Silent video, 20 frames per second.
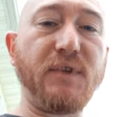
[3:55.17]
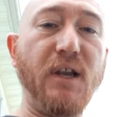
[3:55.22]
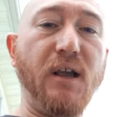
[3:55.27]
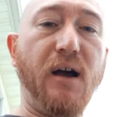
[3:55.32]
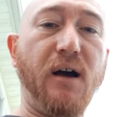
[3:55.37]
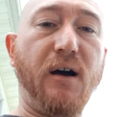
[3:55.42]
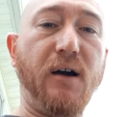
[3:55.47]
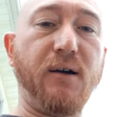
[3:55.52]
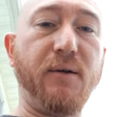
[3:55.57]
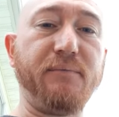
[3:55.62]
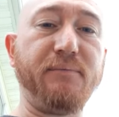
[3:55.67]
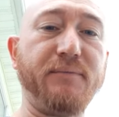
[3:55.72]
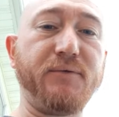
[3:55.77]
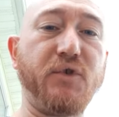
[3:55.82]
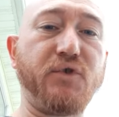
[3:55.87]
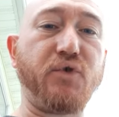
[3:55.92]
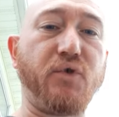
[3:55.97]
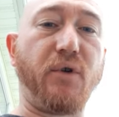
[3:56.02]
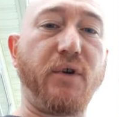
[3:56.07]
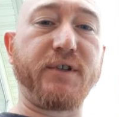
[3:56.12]
Um,
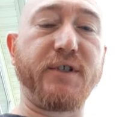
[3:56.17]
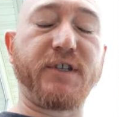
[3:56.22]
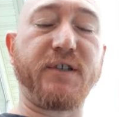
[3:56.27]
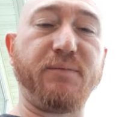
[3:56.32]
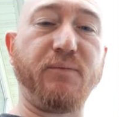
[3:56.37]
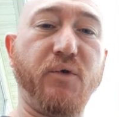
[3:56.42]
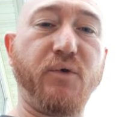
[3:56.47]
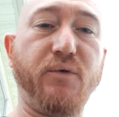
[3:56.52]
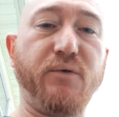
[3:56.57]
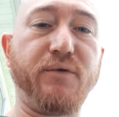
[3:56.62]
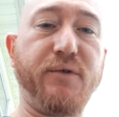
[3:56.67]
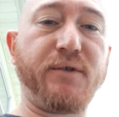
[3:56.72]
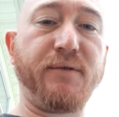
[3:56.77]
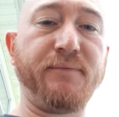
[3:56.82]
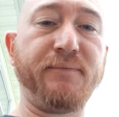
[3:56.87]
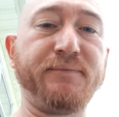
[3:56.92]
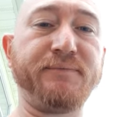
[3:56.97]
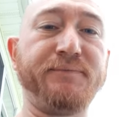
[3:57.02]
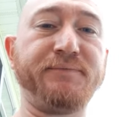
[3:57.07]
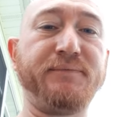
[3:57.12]
draws smooth,
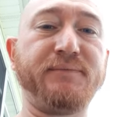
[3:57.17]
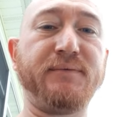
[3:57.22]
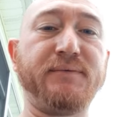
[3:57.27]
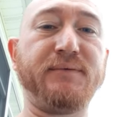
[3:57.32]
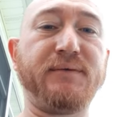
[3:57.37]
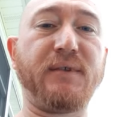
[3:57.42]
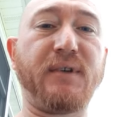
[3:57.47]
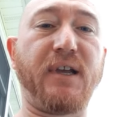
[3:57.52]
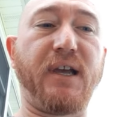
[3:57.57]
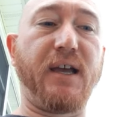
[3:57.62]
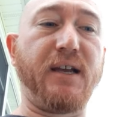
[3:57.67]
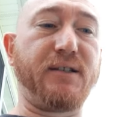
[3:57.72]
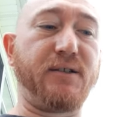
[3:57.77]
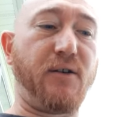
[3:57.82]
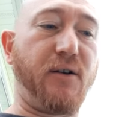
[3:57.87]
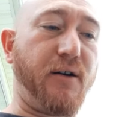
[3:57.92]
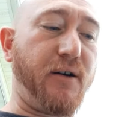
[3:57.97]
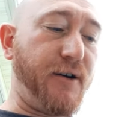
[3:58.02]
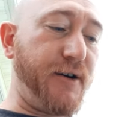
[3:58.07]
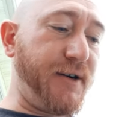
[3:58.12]
hits
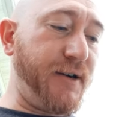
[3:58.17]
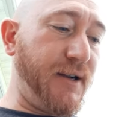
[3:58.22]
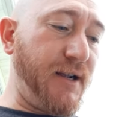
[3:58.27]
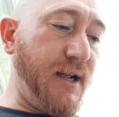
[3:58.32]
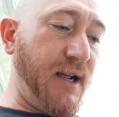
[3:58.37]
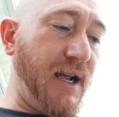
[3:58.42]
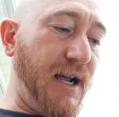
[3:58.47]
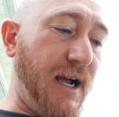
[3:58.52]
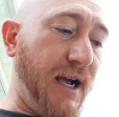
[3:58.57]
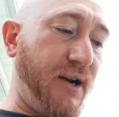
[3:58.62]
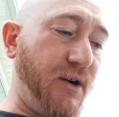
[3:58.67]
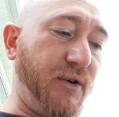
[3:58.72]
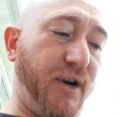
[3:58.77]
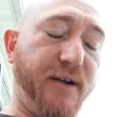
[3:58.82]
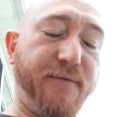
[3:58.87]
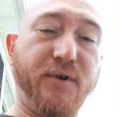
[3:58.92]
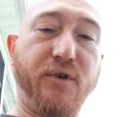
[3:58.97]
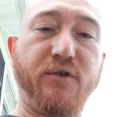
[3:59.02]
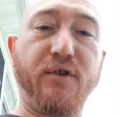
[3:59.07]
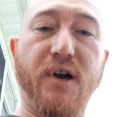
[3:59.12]
hard. I don't
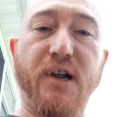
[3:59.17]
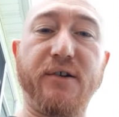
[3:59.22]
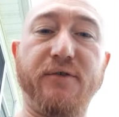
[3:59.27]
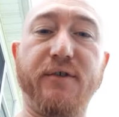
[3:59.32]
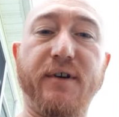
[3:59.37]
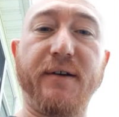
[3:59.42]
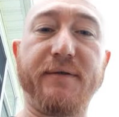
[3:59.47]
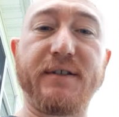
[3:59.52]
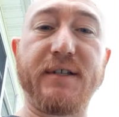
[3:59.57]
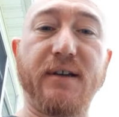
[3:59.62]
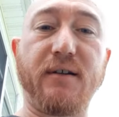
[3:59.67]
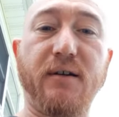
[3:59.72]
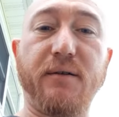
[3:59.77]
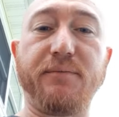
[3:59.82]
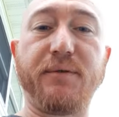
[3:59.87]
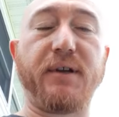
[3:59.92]
have a chronograph set up